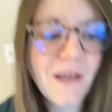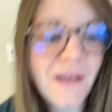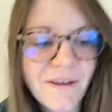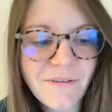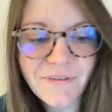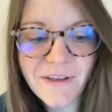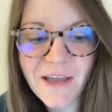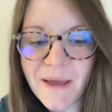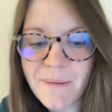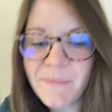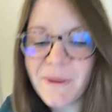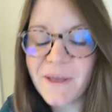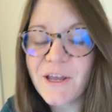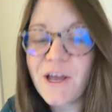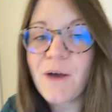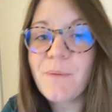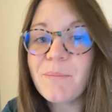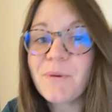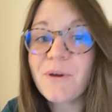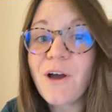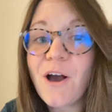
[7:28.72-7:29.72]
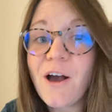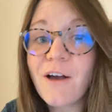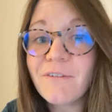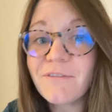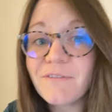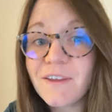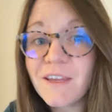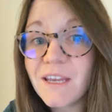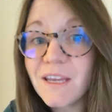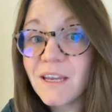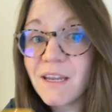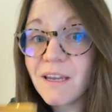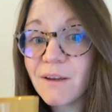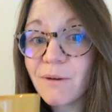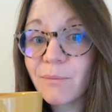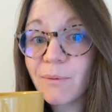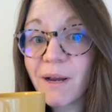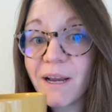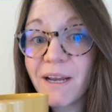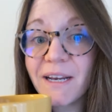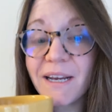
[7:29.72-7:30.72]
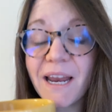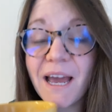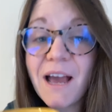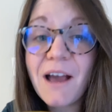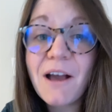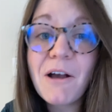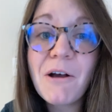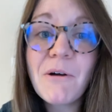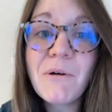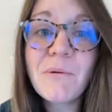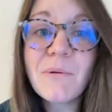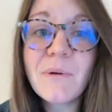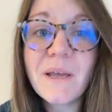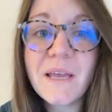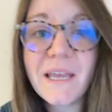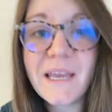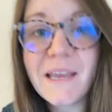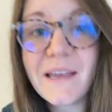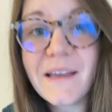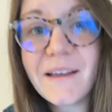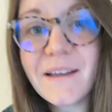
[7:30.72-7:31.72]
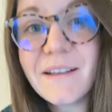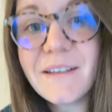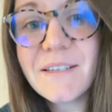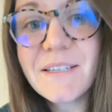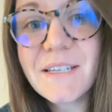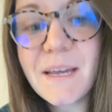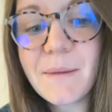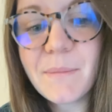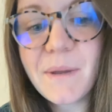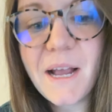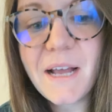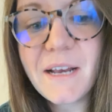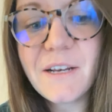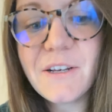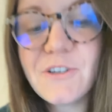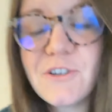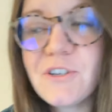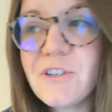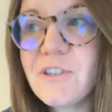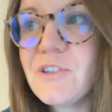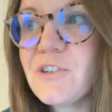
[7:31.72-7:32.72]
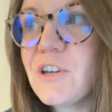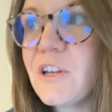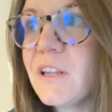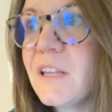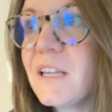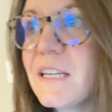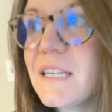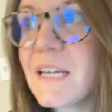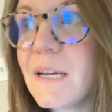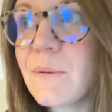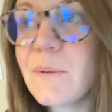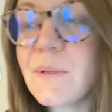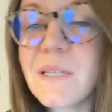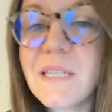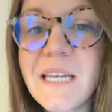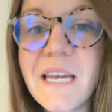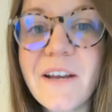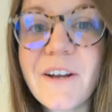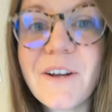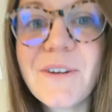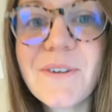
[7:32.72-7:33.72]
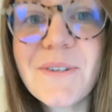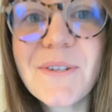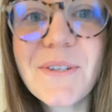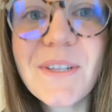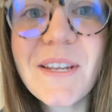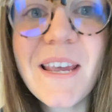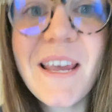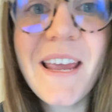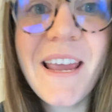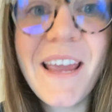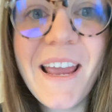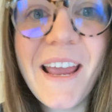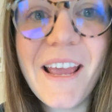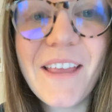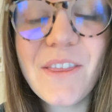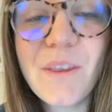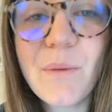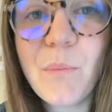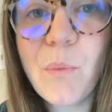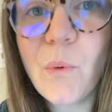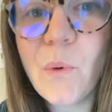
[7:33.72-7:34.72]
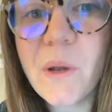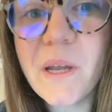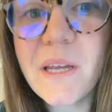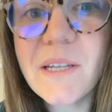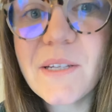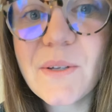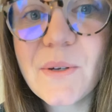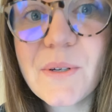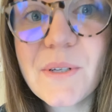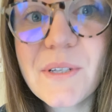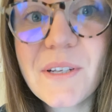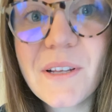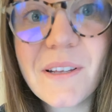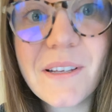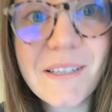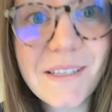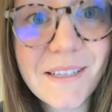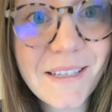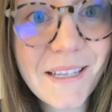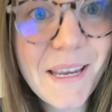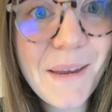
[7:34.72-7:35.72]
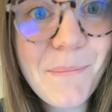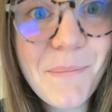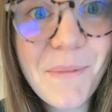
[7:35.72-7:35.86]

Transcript: I've got my cup of coffee right now, and I'm kind of just chilling downstairs, and the boys are still asleep,